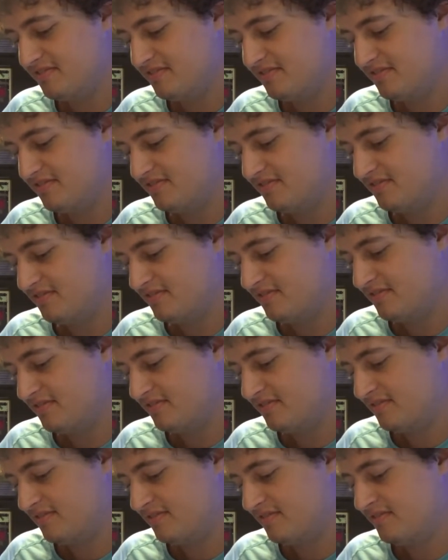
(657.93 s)

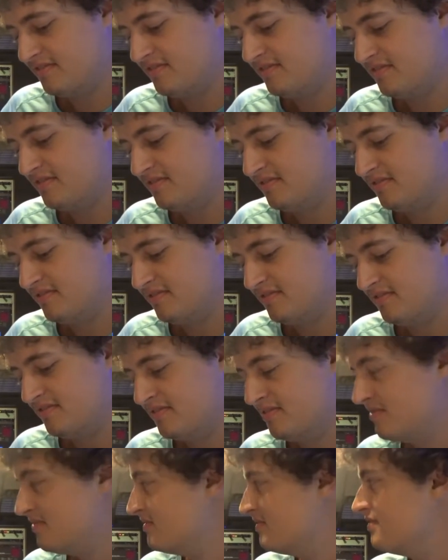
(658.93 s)

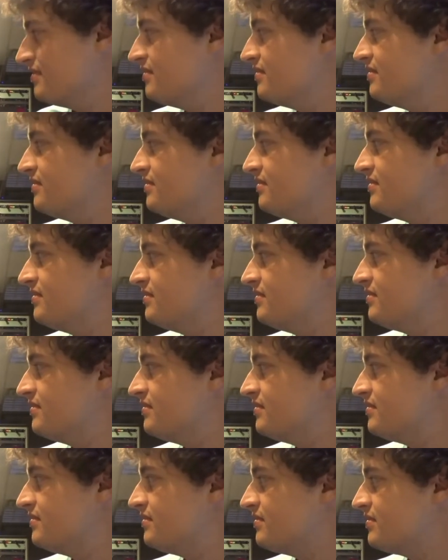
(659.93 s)

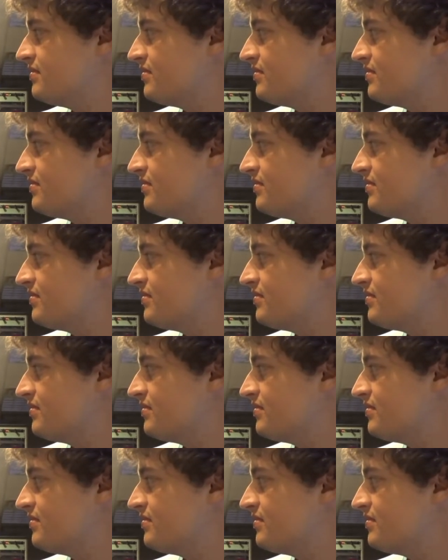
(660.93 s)
The person shown says nothing.